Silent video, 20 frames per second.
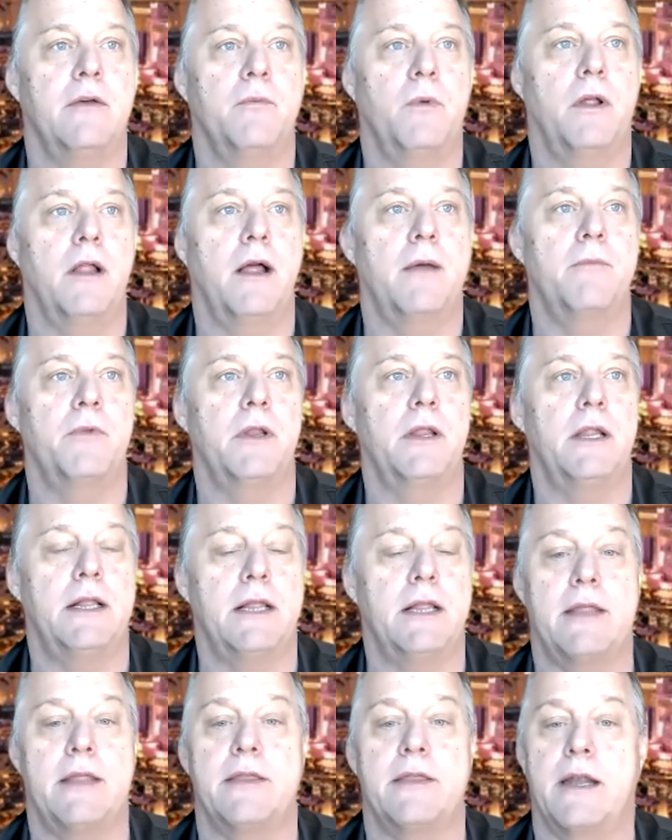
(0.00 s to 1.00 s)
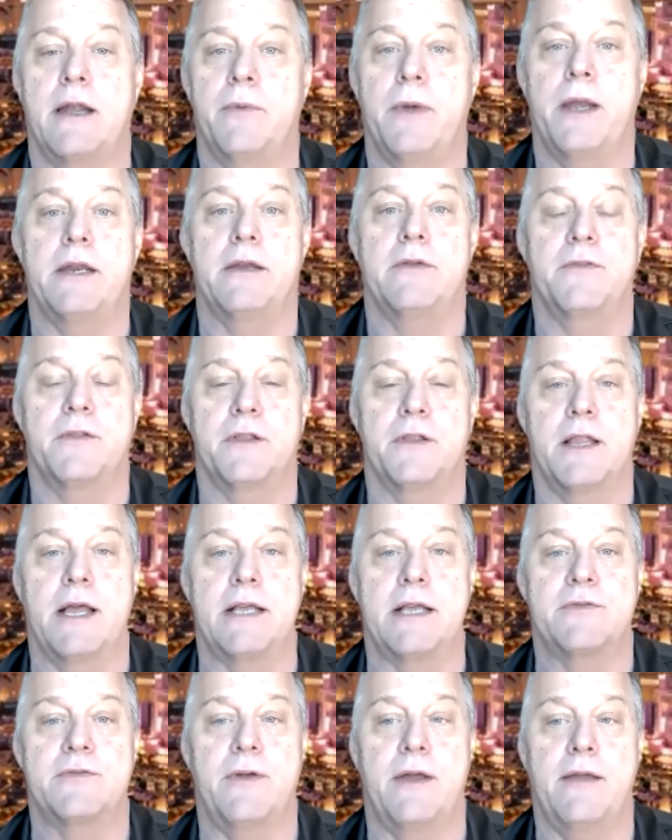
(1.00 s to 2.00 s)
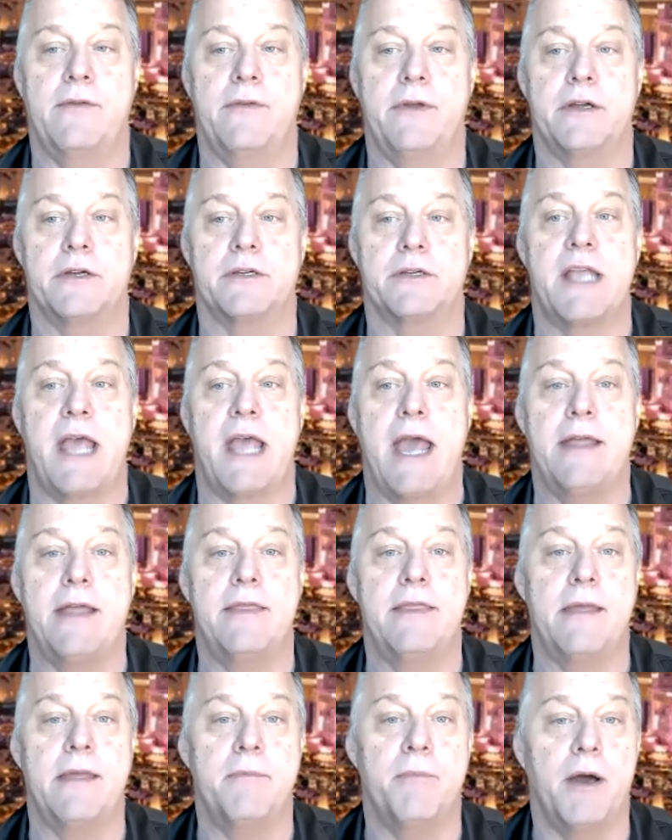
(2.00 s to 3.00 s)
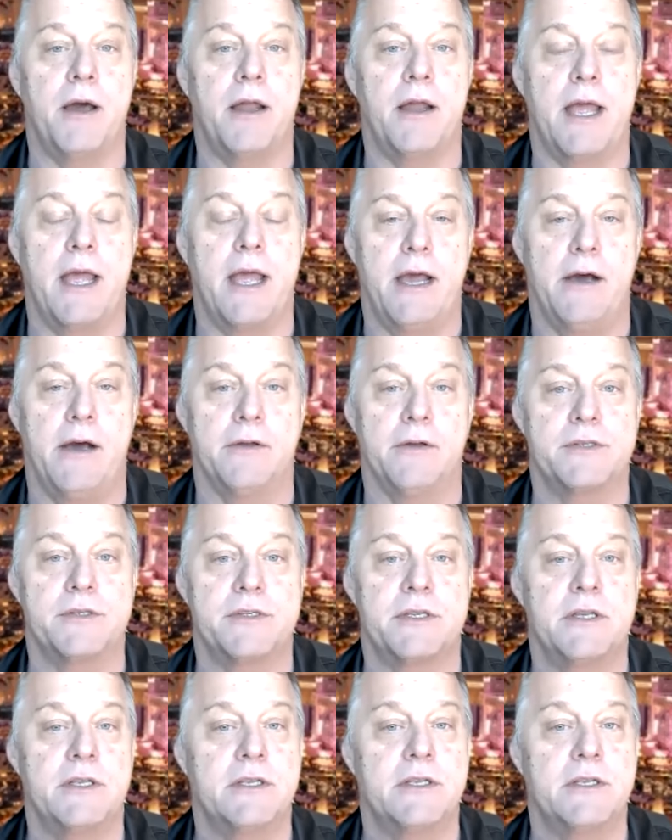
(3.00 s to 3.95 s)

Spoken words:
well, I'm really glad that I rented for the last 5 years. Had they bought a house?